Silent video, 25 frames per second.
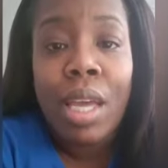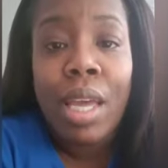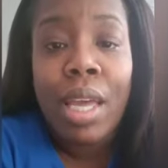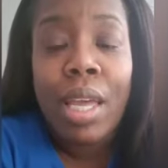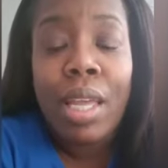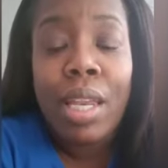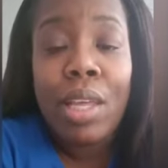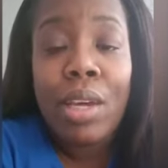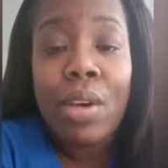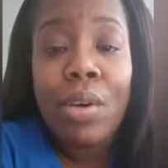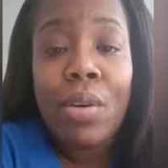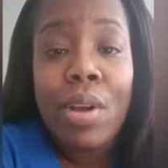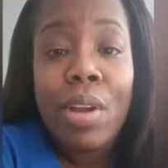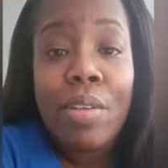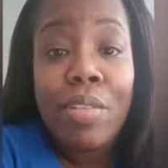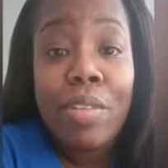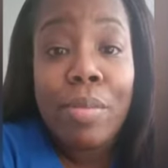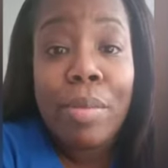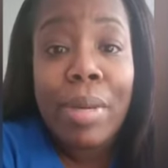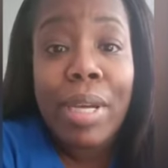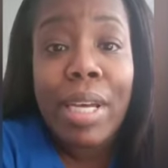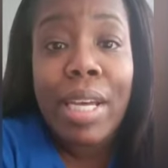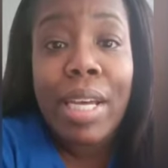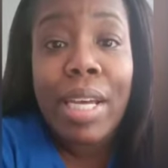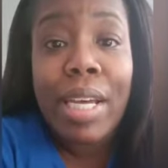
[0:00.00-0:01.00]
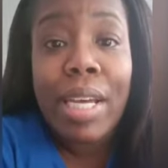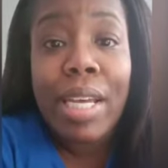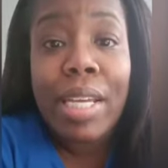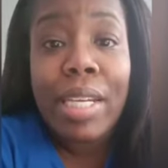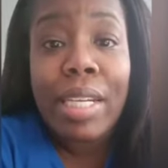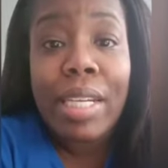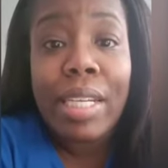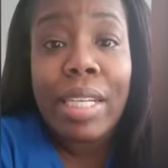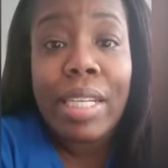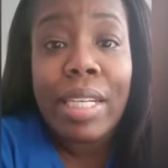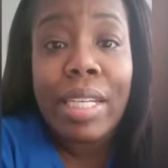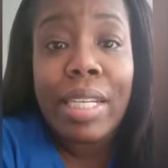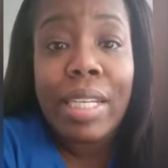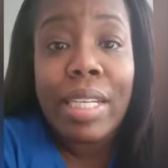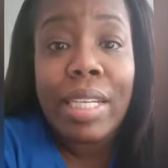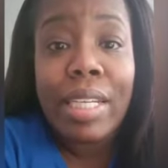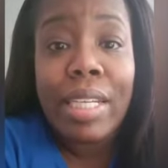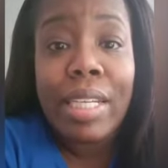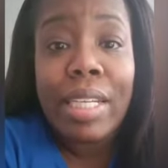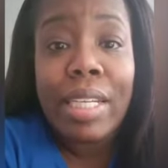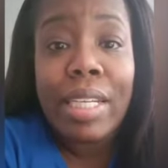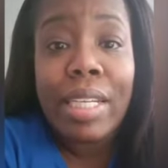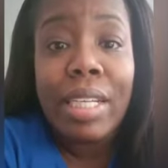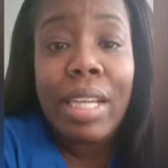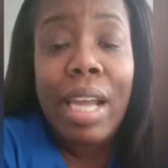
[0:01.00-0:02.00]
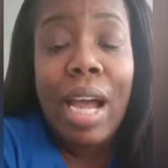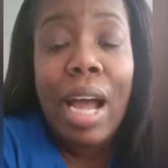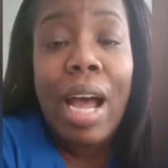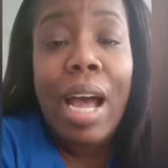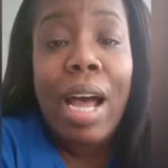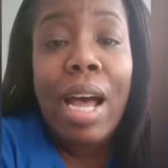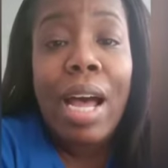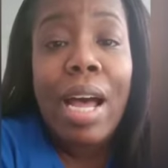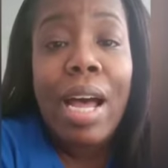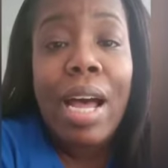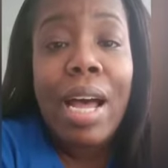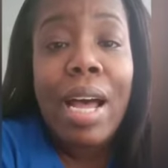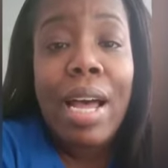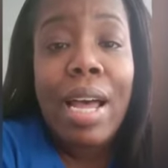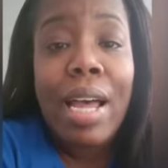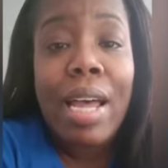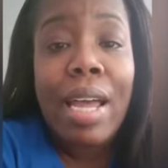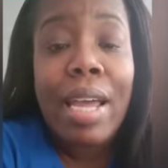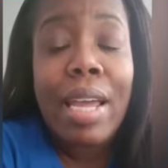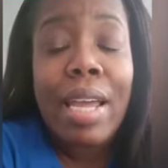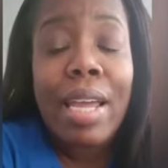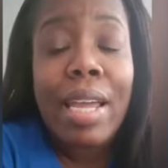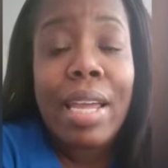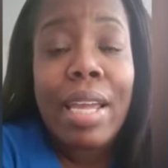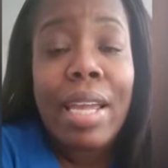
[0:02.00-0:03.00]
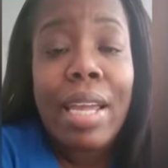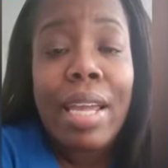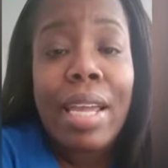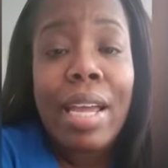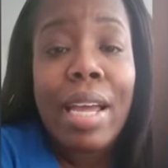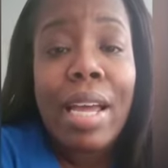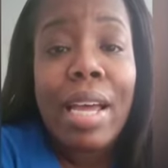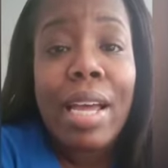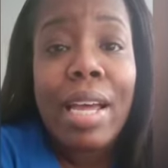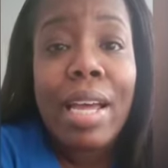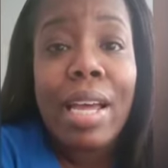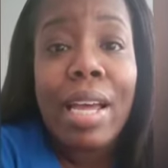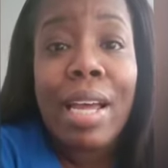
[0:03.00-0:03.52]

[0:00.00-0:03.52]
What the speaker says: Hello, everybody. Hi.